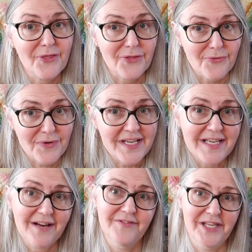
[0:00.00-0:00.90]
3
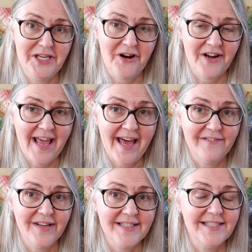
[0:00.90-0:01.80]
of the yarn
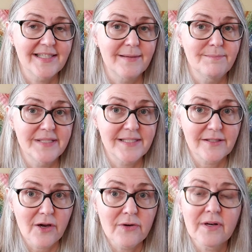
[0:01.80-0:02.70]
advents, the
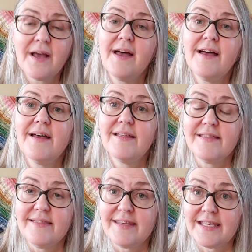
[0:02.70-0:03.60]
Biscotte,
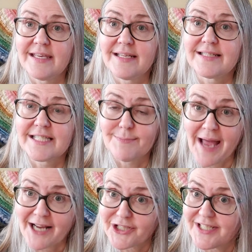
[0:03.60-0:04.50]
the
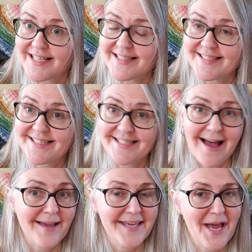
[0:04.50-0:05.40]
Smash Knits.
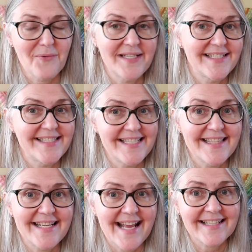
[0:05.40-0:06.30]
I can't wait to see
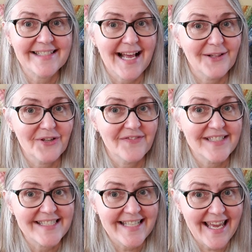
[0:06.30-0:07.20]
the next color of the
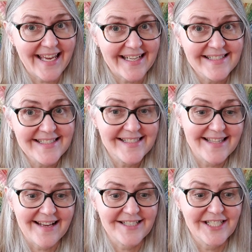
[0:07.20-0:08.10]
skeins
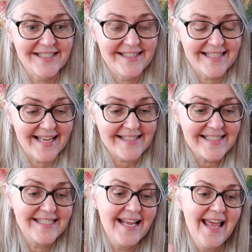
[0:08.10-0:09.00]
that she sent,